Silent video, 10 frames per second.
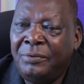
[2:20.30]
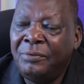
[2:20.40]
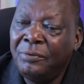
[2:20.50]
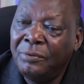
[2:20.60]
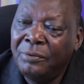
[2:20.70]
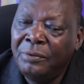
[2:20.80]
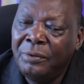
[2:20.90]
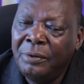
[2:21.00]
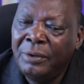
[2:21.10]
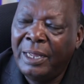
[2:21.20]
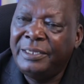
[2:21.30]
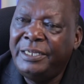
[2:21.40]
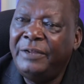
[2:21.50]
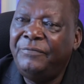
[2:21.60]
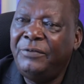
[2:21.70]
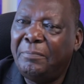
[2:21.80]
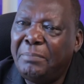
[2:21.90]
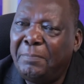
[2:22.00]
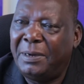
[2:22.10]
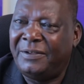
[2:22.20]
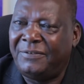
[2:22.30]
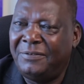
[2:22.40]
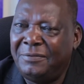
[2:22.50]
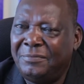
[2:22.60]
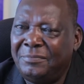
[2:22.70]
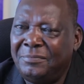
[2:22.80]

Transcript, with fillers: to achieve your purpose